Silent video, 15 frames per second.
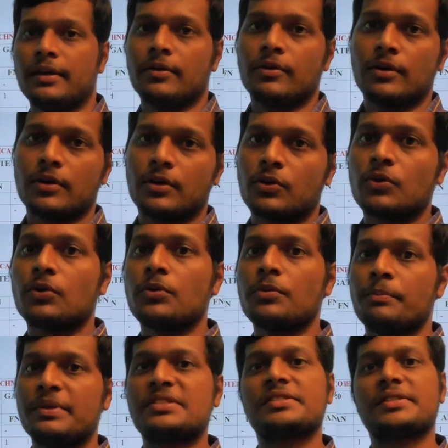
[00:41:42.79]
uh, to do
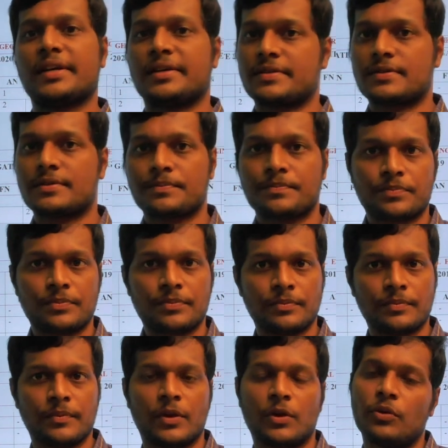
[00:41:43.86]
mistakes
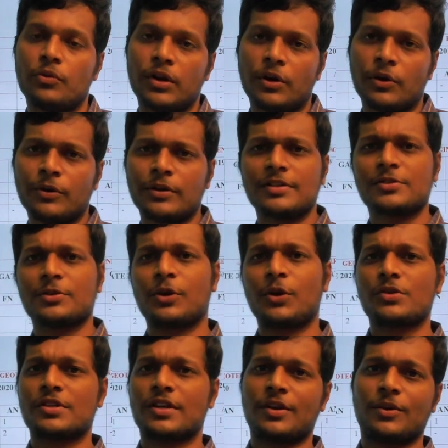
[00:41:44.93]
you will know the
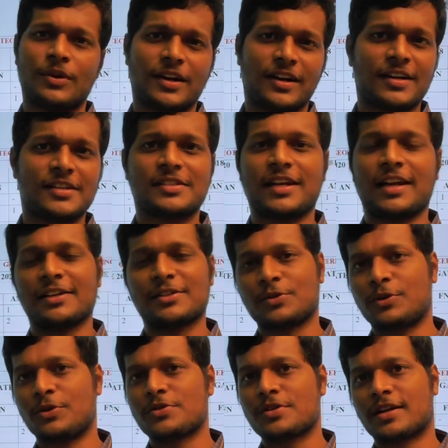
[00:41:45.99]
solution you will understand the
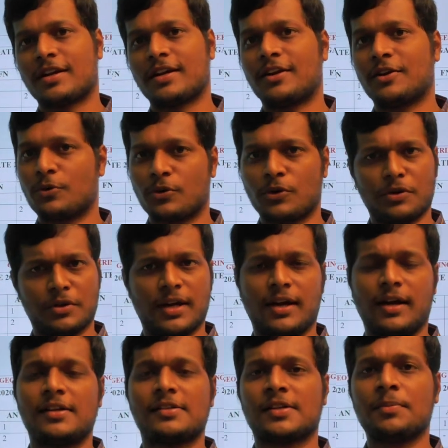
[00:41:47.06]
solution where you know the
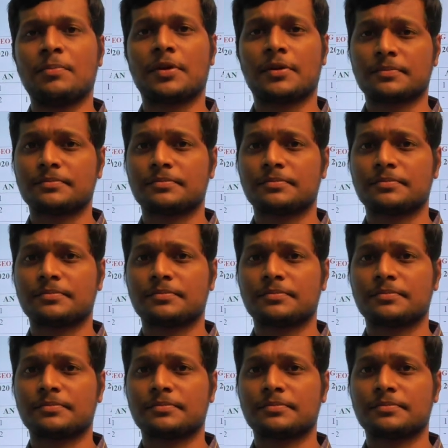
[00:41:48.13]
concept